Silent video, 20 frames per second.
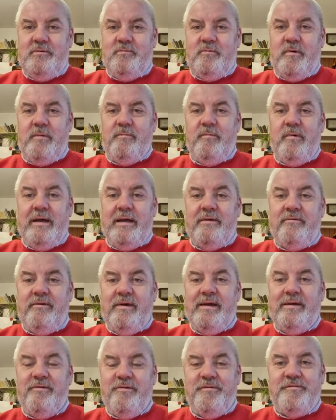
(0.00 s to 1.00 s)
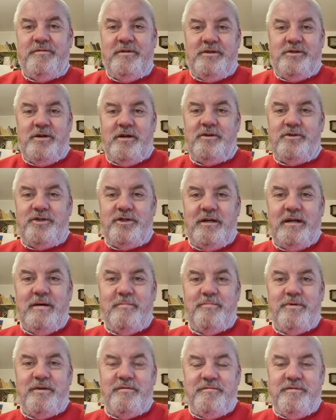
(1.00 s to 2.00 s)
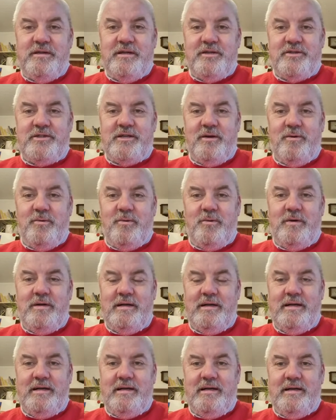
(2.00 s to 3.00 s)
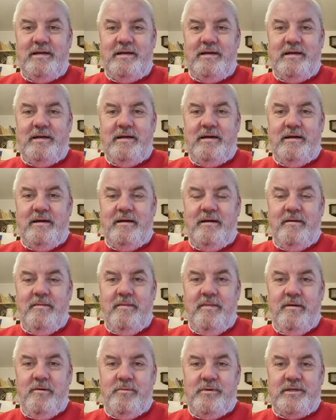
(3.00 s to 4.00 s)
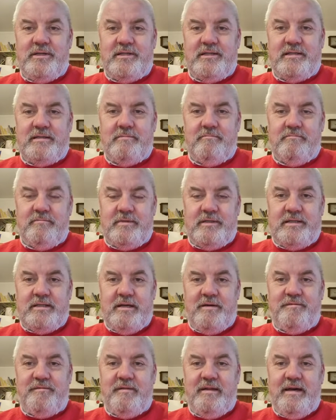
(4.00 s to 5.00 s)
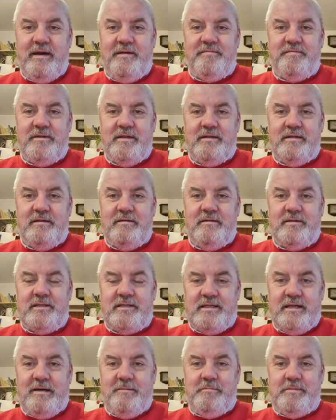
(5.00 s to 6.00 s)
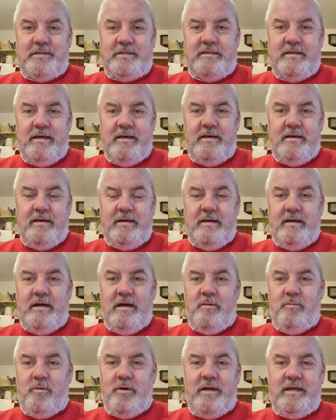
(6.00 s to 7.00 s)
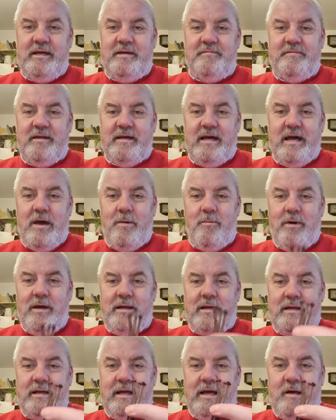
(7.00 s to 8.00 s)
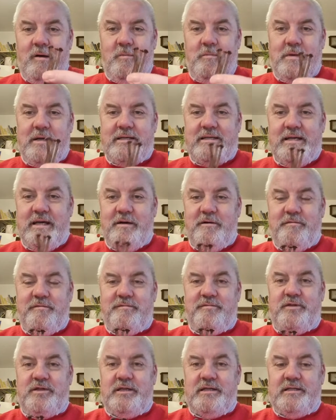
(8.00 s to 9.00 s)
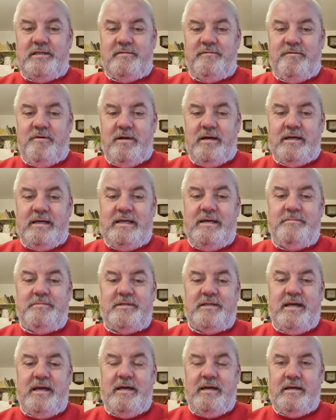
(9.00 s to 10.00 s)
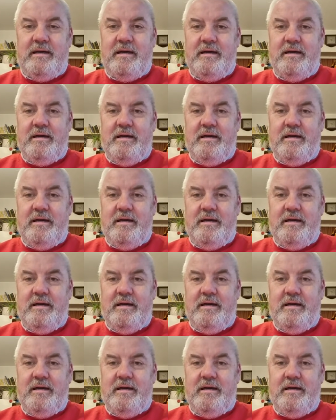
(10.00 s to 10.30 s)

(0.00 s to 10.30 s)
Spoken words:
When we re-roofed the church a number of years ago, there was stuff left in skips, and one evening I went and helped myself just for a keepsake